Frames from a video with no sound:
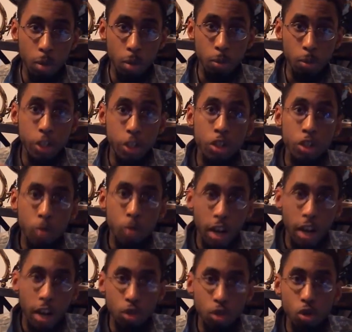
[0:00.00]

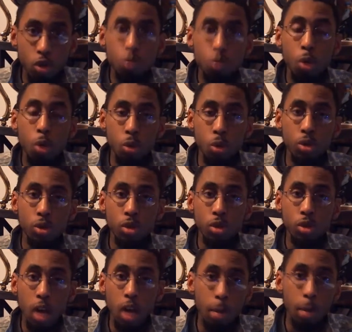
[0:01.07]
detractors post
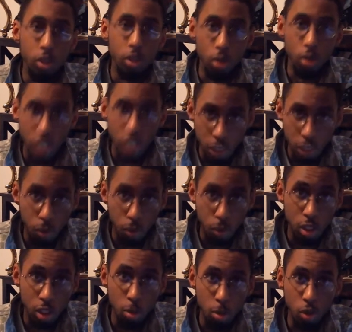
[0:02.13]
comments on
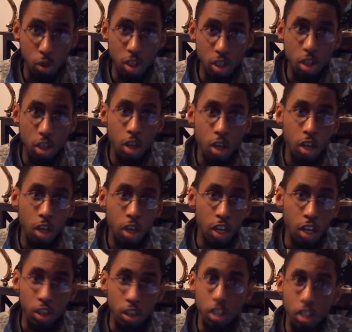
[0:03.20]
Taskforce MOE,
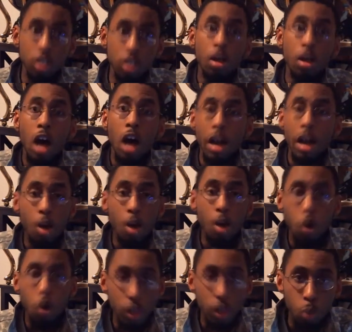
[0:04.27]
and I
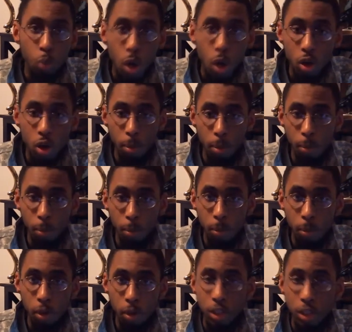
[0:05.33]
always welcome
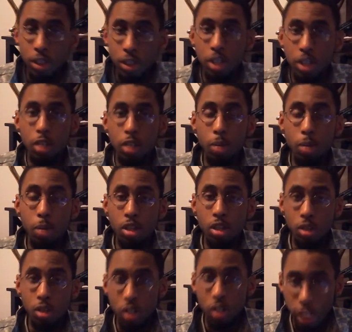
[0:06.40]
dissenting
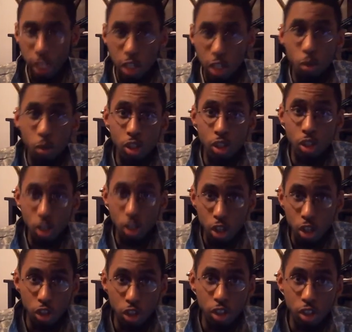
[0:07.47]
opinions because that's how
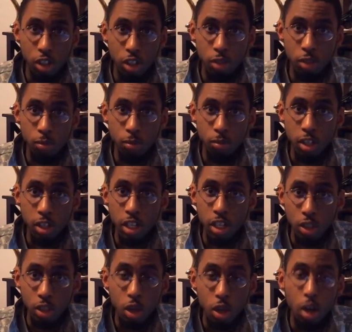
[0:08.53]
discussion gets
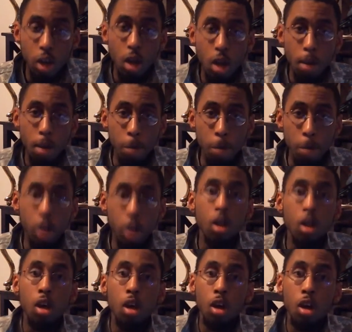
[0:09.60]
done. But
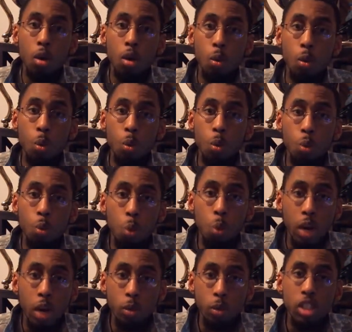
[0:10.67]

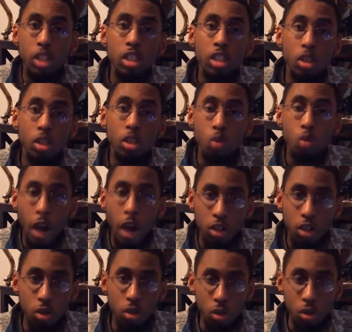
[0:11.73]
when we see
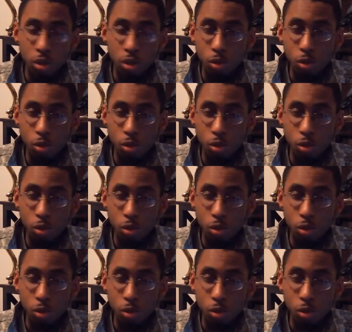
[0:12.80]
detractors